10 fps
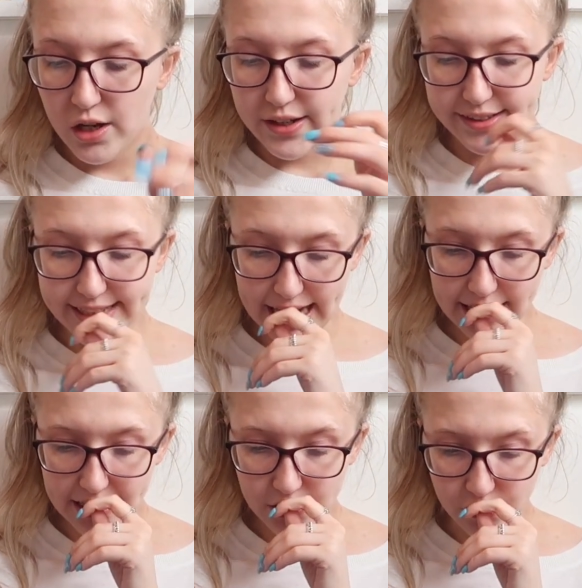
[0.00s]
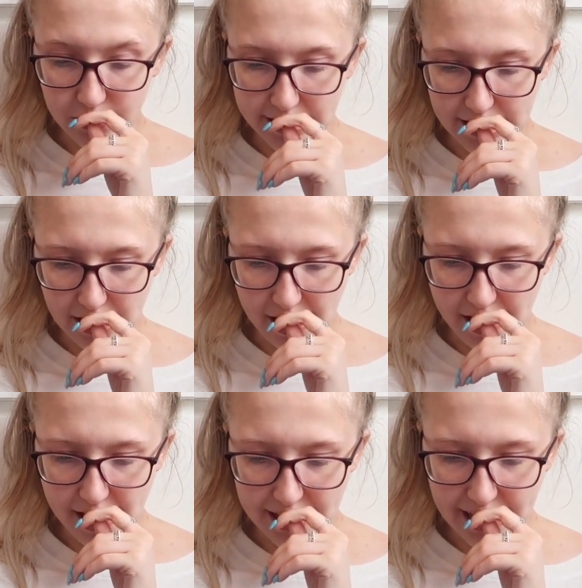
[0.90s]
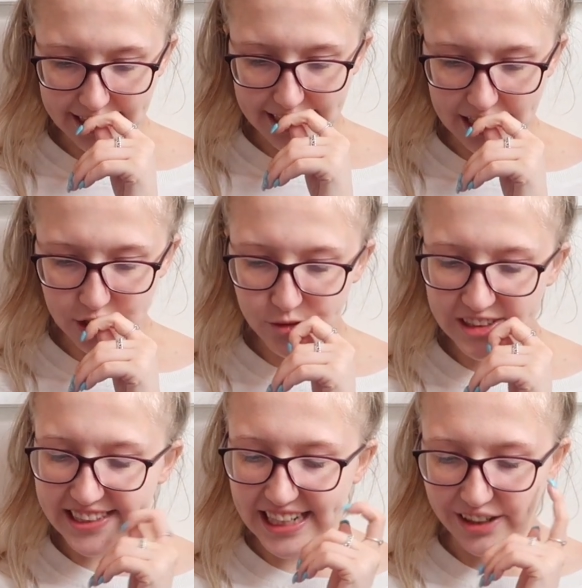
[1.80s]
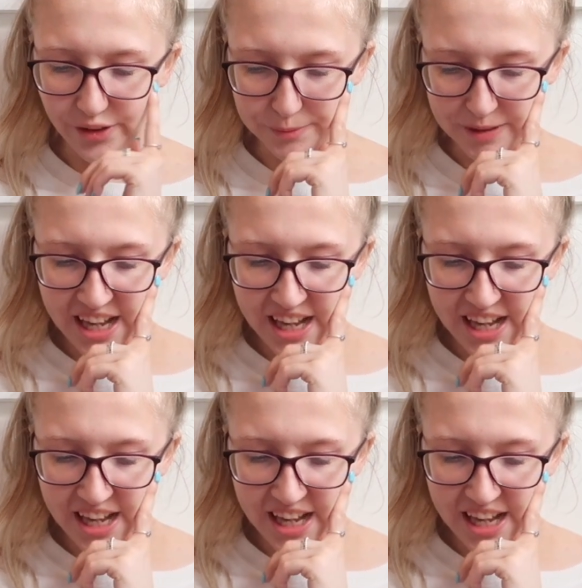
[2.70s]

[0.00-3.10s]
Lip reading: who's 10 years younger than her and as casual as they come,